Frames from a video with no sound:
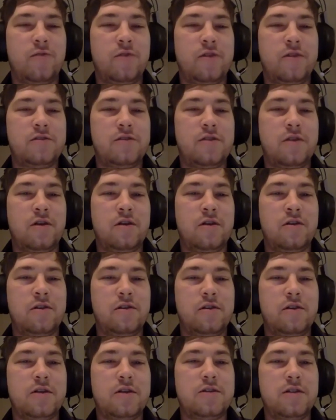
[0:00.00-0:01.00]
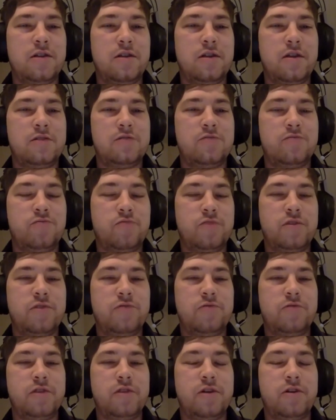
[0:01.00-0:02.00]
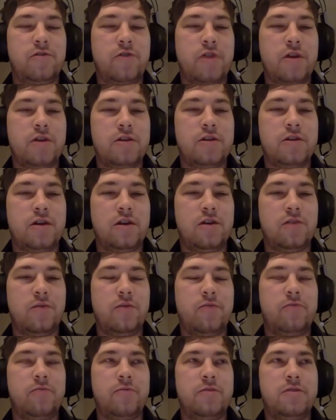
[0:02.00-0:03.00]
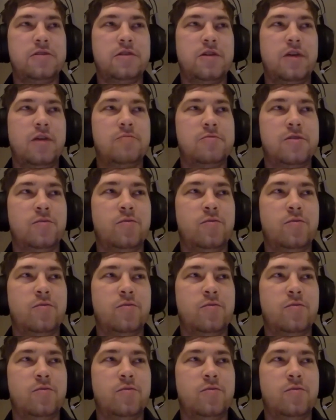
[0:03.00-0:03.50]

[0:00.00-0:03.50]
what is the lesson that's really, really great to take away from these games,